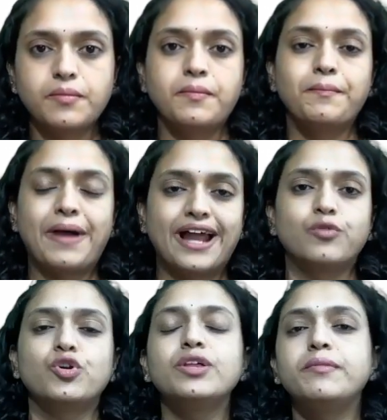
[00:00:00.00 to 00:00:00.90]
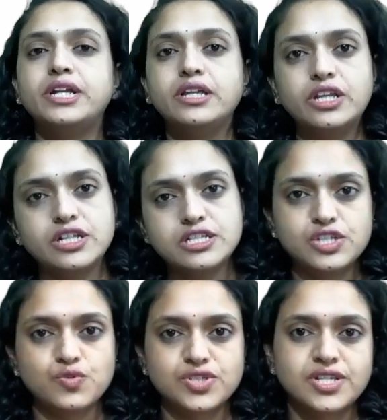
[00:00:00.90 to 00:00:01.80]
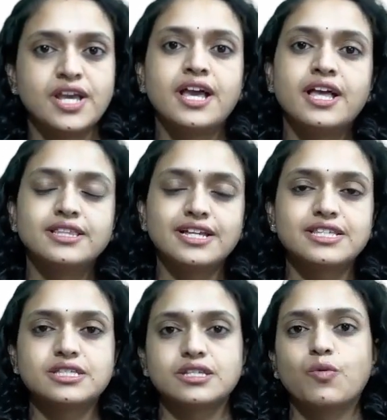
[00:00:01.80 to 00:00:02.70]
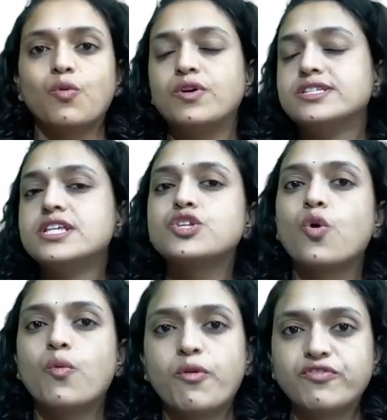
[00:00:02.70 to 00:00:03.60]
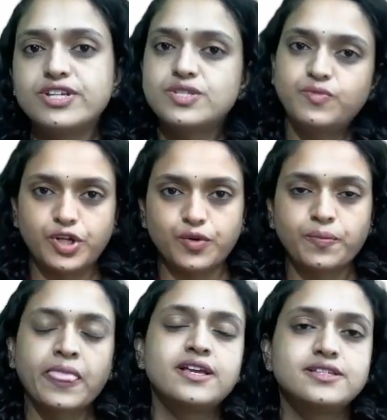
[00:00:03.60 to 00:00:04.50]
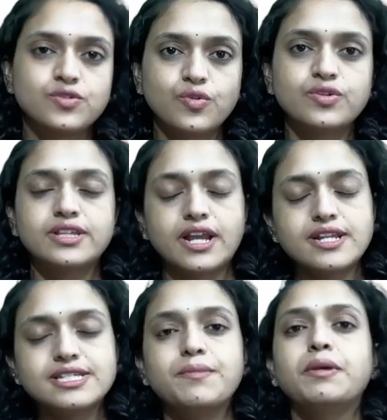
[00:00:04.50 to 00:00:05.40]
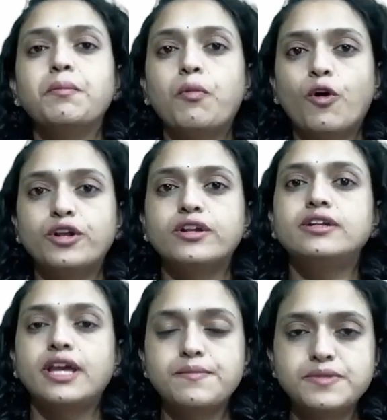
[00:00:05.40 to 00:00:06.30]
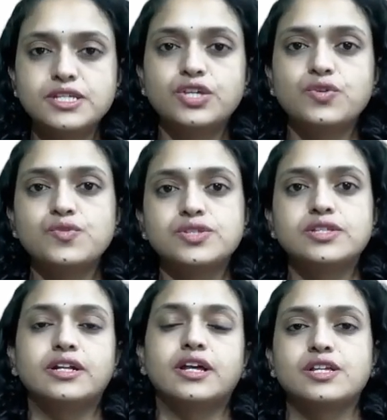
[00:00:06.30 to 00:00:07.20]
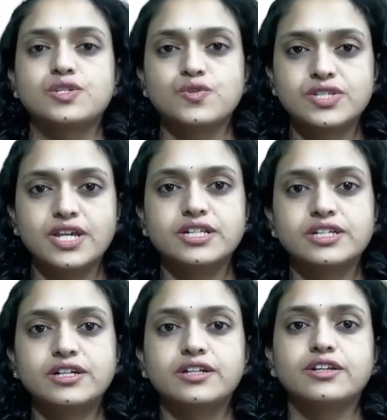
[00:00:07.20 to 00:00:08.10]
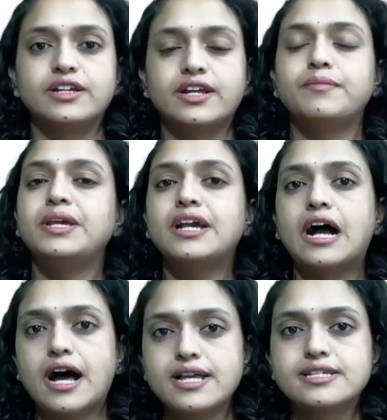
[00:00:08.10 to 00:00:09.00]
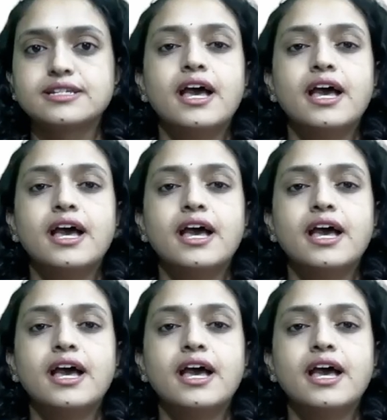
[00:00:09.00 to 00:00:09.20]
band? What are the materials used? That's is the scope of this video. So there are some important MCQs that are associated that are being asked